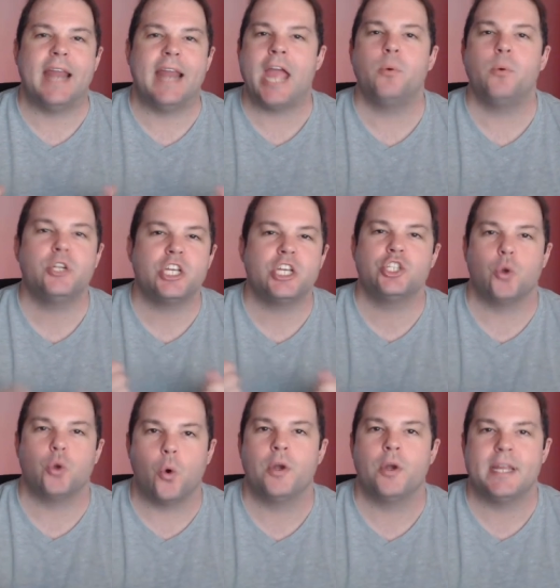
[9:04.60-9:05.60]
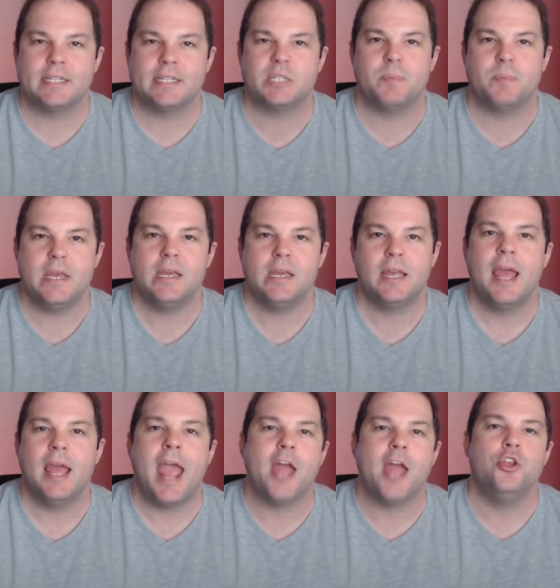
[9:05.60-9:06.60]
the language that your audience speak
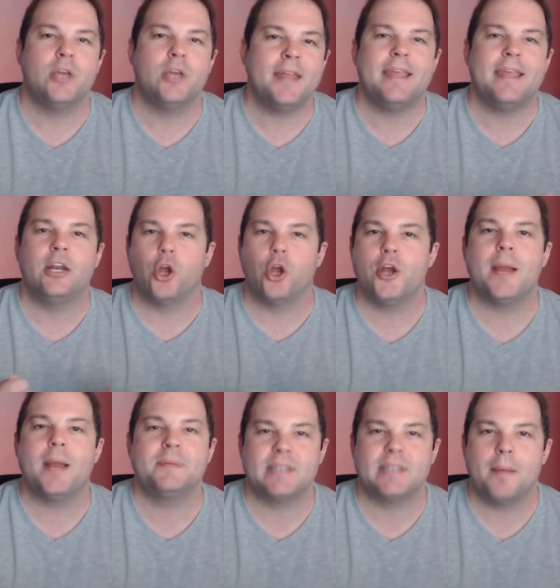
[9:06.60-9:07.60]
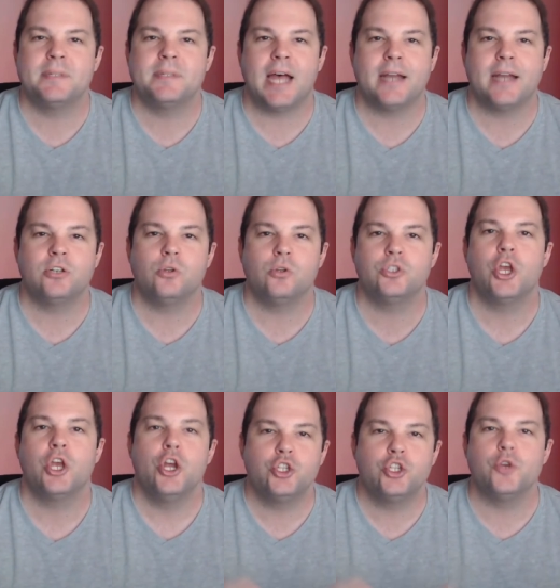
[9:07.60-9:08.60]
and you can then load up
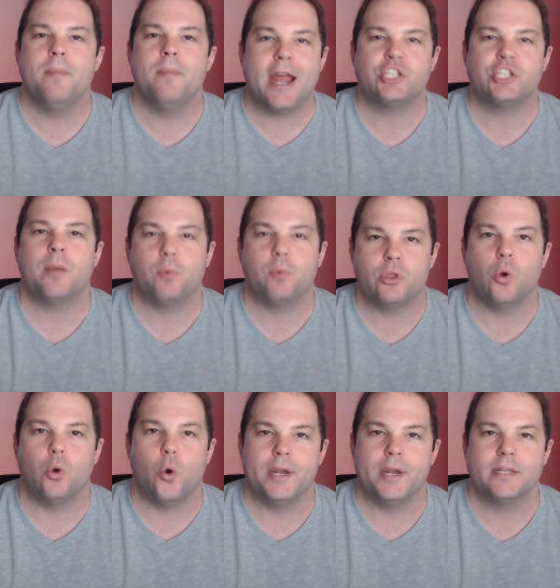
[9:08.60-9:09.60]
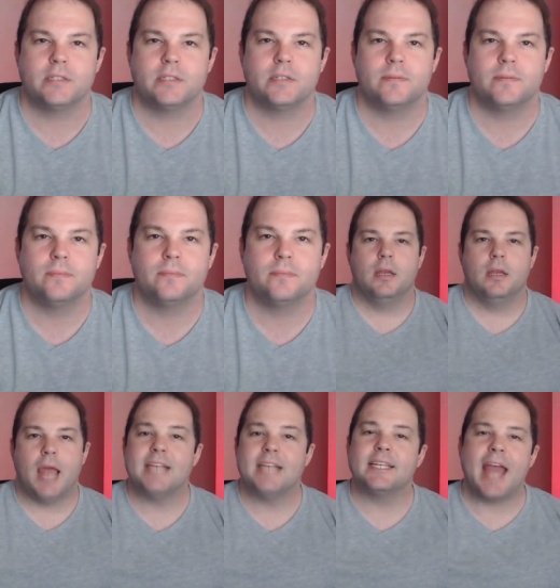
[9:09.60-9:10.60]
subtitles to match up with your audience.
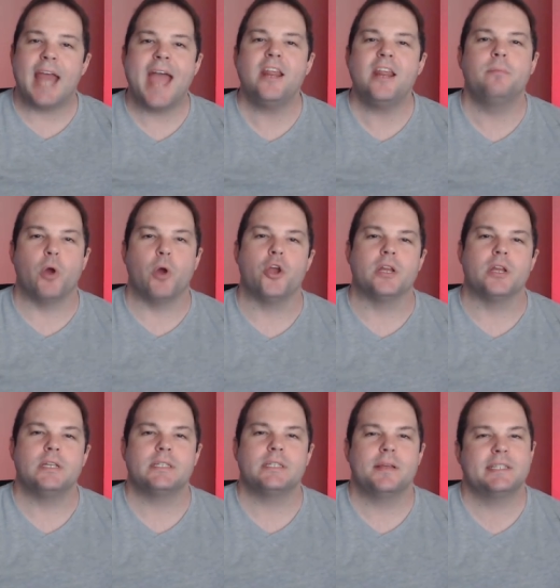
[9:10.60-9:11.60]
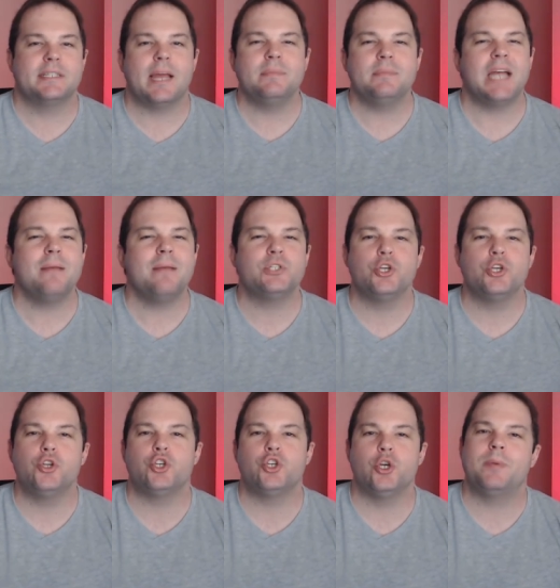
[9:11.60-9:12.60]
As an added bonus, sometimes
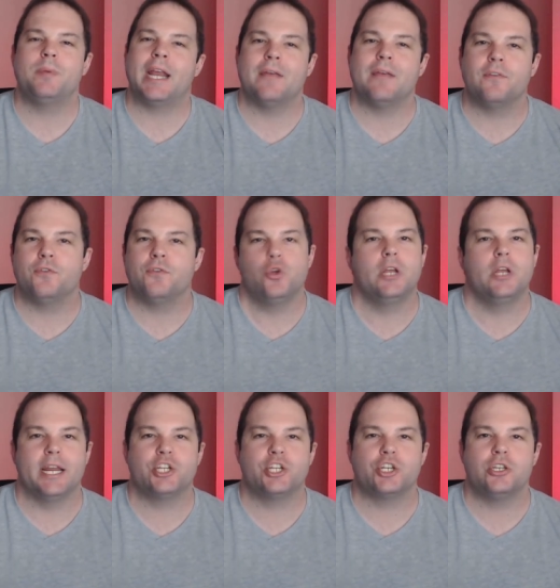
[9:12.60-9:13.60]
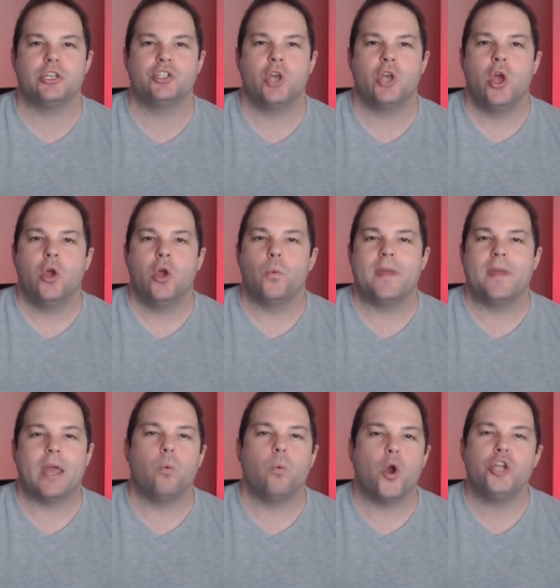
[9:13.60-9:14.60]
YouTube can have a few glitches
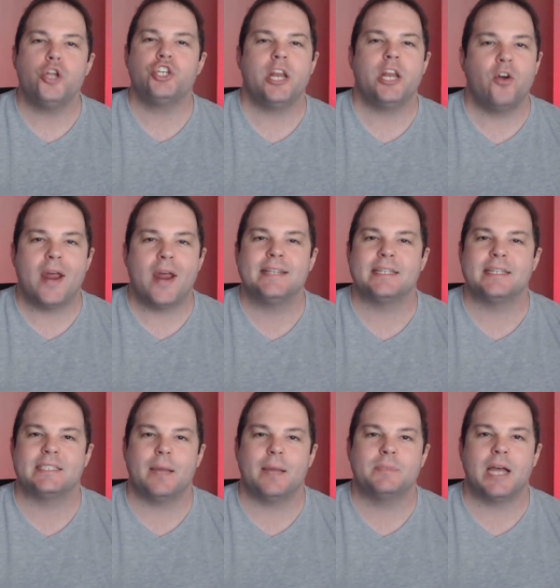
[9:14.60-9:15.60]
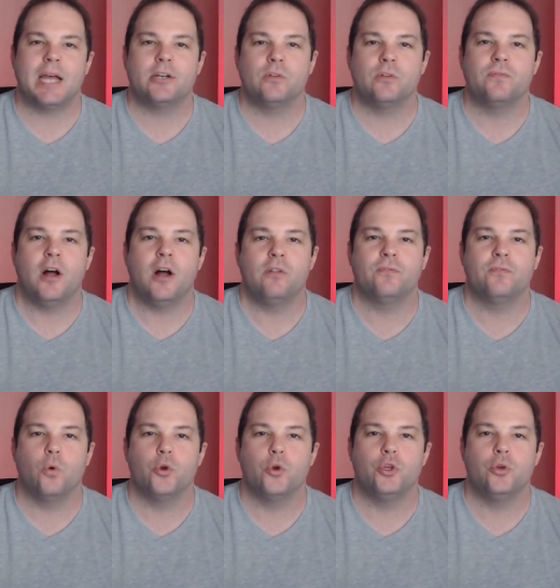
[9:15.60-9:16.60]
where they won't generate a subtitle file
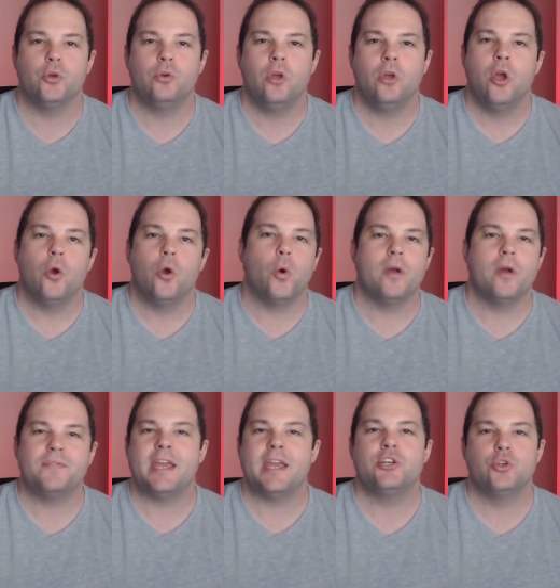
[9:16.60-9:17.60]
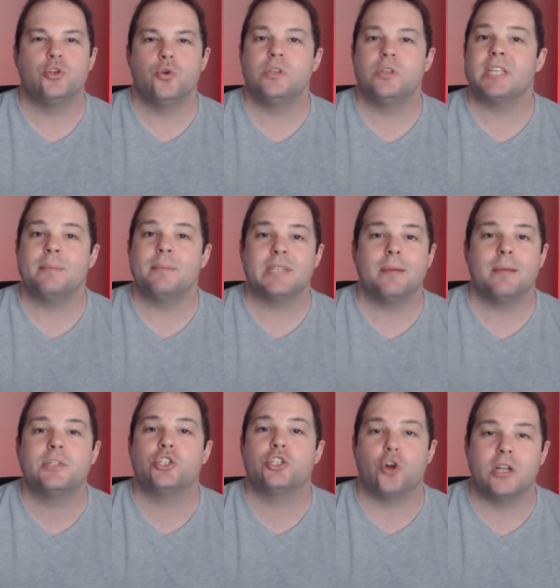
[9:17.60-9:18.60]
for you, or if they do,
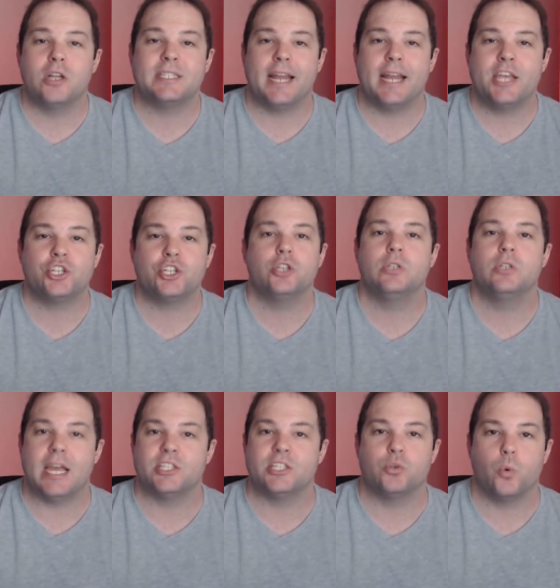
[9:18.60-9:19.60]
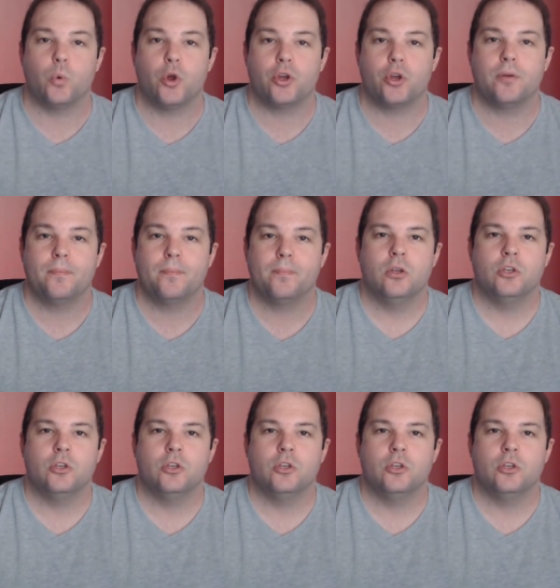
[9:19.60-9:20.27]
sometimes the translation doesn't work.